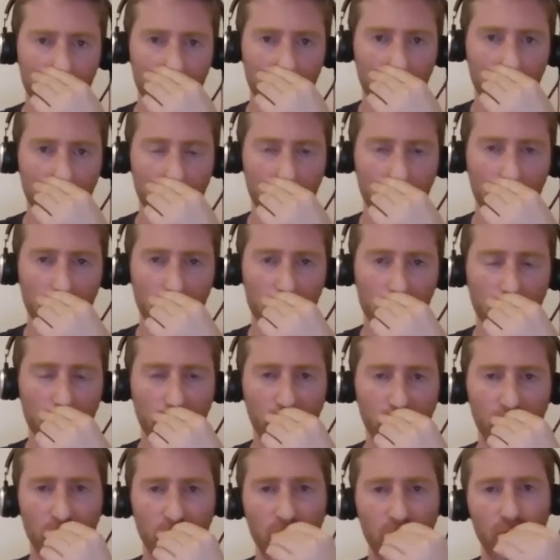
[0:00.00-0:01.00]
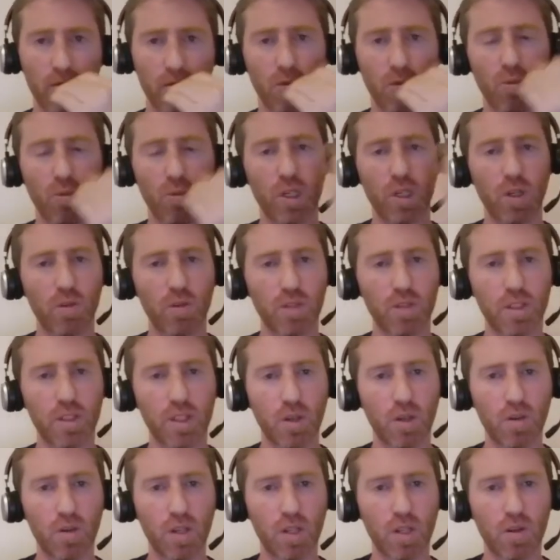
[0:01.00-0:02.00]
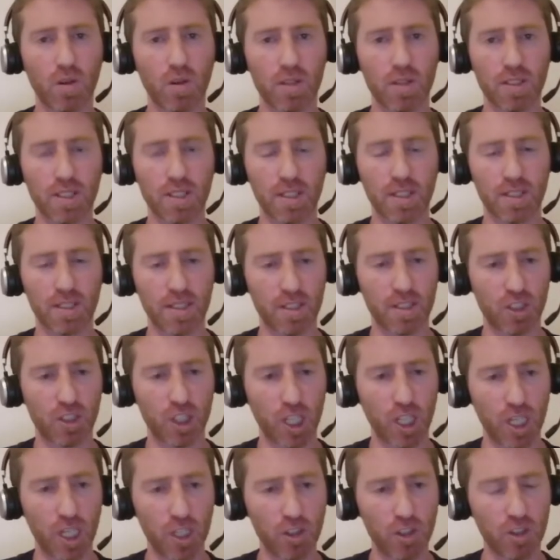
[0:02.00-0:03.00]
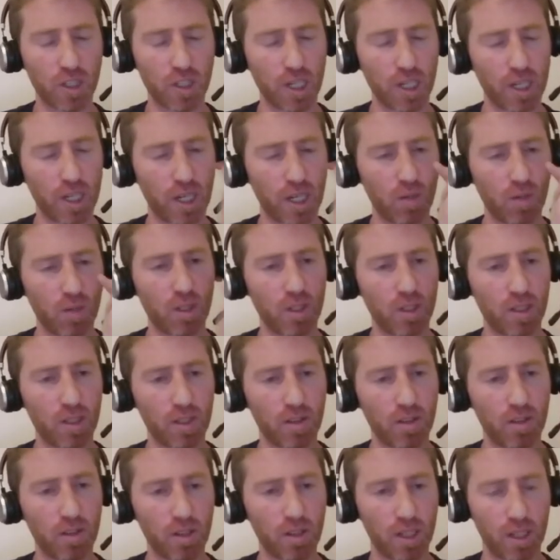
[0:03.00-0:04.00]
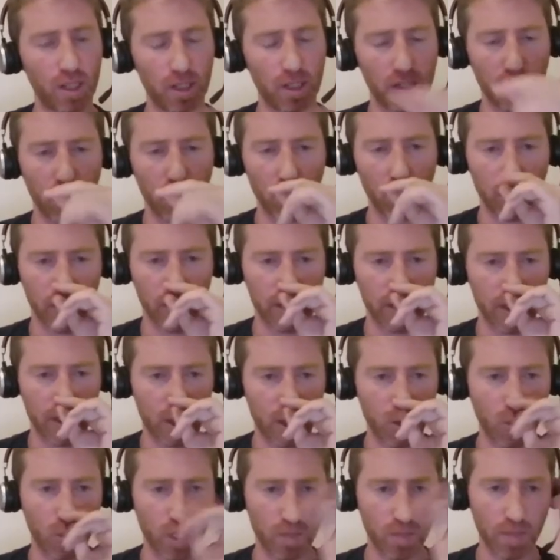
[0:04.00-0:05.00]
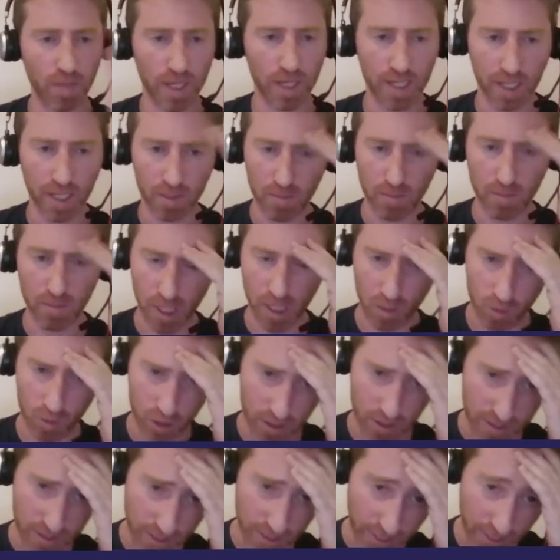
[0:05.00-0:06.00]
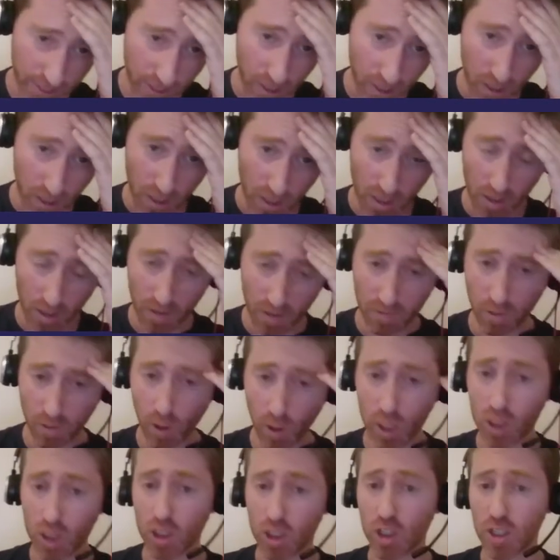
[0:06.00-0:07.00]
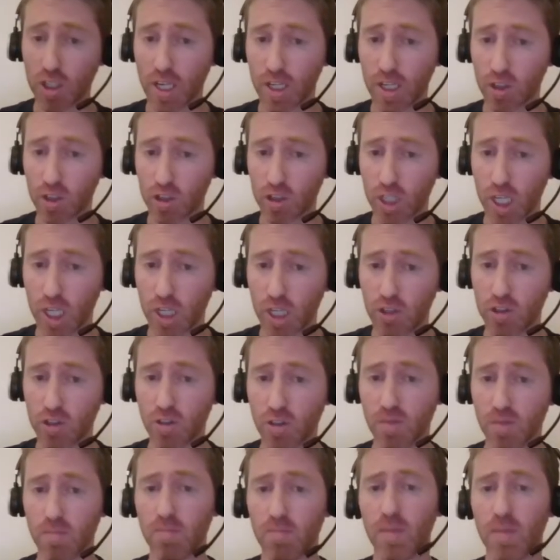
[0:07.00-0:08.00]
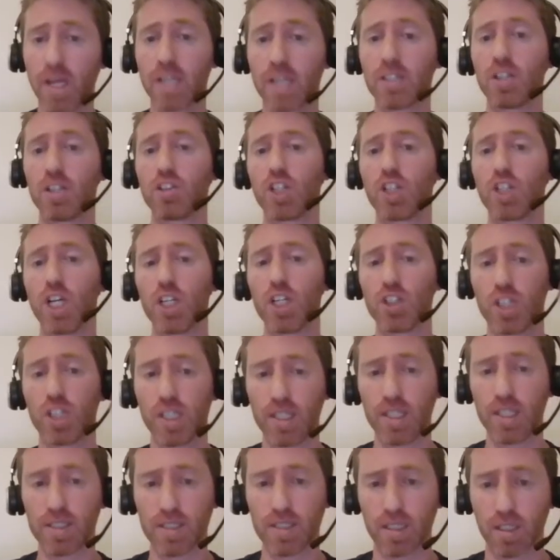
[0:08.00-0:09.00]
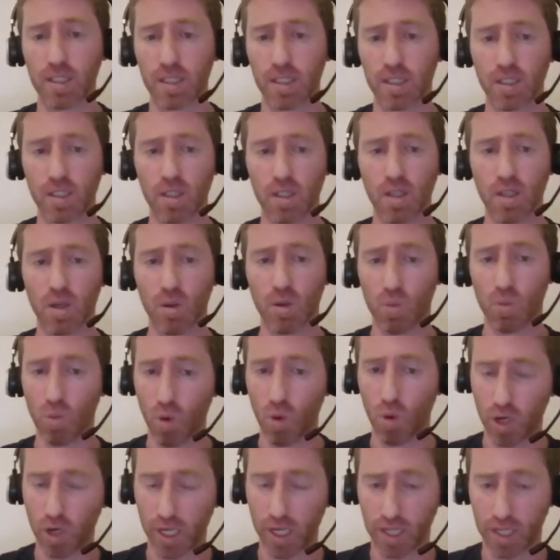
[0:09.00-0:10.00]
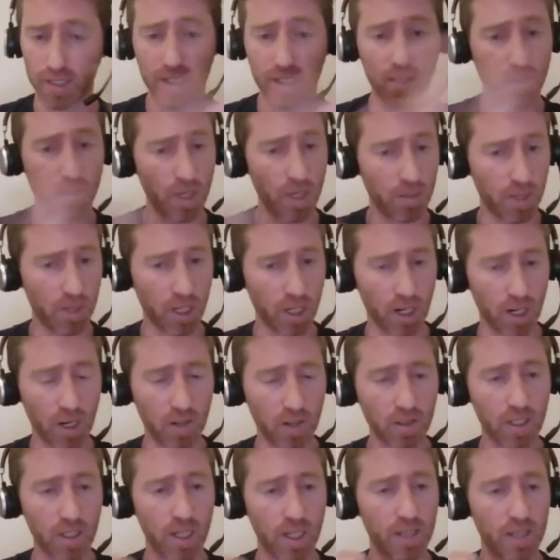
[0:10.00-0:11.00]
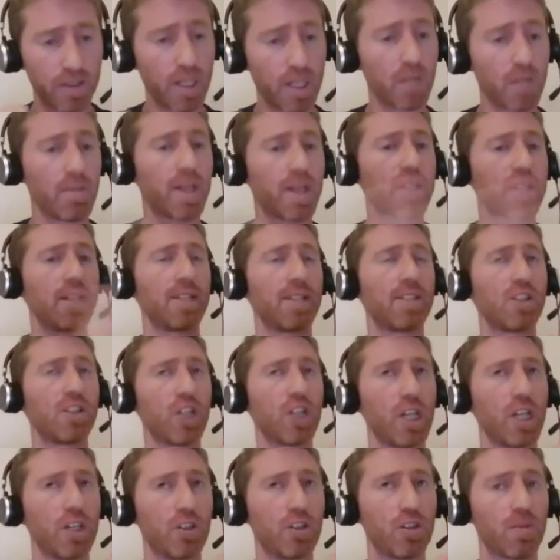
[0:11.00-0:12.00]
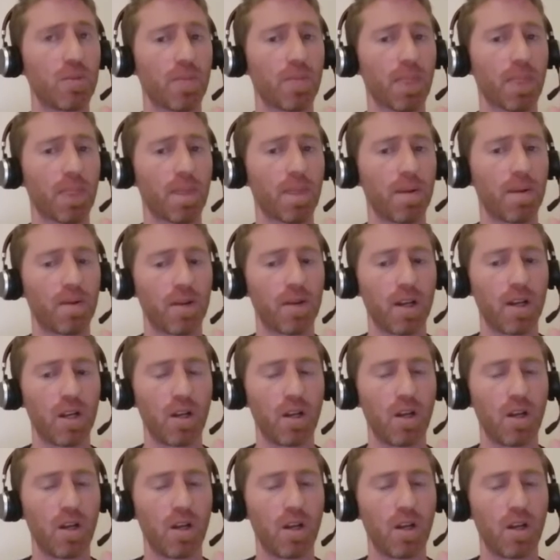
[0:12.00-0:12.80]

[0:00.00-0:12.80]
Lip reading: first of all, we know that the only constant is change. And I want to look at this tweet by Kent Beck, which is saying, for each designer change, make the change easy. Warning, this may be hard, and then make the easy change. Okay,